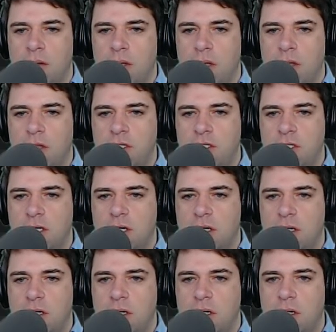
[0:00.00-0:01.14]
And this is the
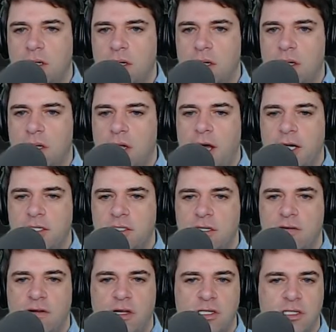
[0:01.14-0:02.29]
clock
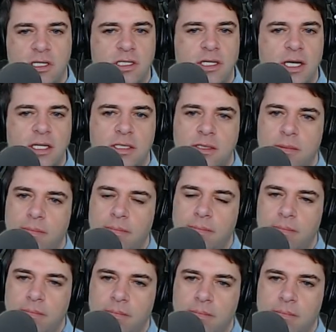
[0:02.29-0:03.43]
generation, it says.
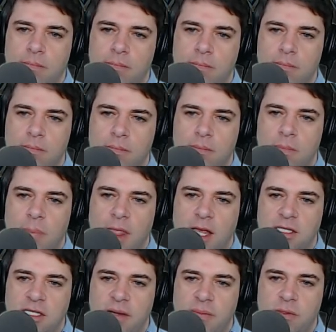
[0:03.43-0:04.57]

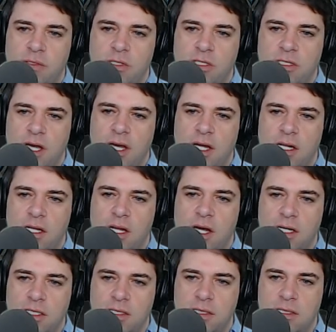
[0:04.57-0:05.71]
Example design
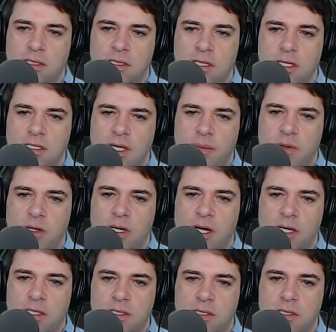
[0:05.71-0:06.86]
clocks, example
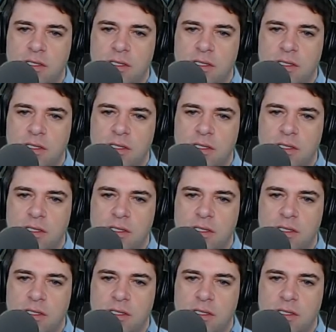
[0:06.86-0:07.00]
clocks.